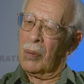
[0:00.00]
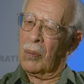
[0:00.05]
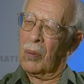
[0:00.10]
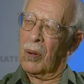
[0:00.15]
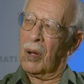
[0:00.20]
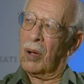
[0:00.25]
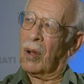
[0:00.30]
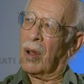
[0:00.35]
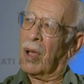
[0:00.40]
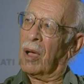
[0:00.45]

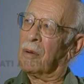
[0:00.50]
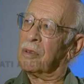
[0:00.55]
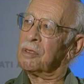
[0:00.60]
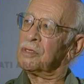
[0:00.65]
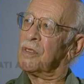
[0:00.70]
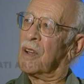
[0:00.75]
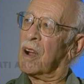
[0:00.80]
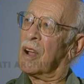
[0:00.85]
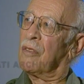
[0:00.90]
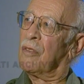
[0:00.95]
Well, I
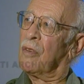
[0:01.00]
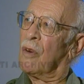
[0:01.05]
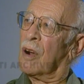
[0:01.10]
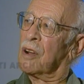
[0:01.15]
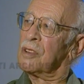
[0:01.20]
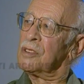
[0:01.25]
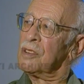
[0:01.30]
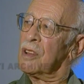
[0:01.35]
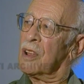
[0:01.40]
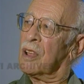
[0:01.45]
was very
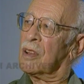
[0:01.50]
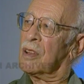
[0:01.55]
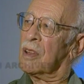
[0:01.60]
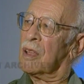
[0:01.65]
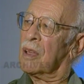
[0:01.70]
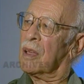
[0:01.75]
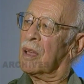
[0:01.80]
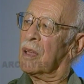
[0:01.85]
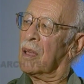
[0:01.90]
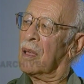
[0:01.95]
fortunate.
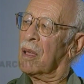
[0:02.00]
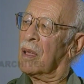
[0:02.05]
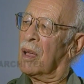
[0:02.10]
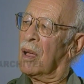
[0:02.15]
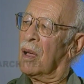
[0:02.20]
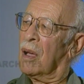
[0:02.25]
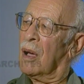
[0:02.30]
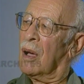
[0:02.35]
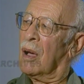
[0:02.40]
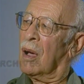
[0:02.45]

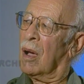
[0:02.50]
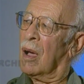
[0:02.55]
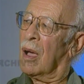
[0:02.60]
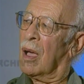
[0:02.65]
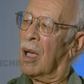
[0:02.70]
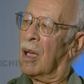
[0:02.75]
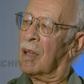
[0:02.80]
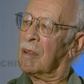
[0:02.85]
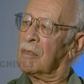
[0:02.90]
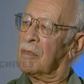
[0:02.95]
I
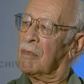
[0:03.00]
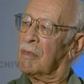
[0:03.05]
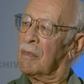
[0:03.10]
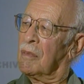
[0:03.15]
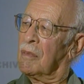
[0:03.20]
had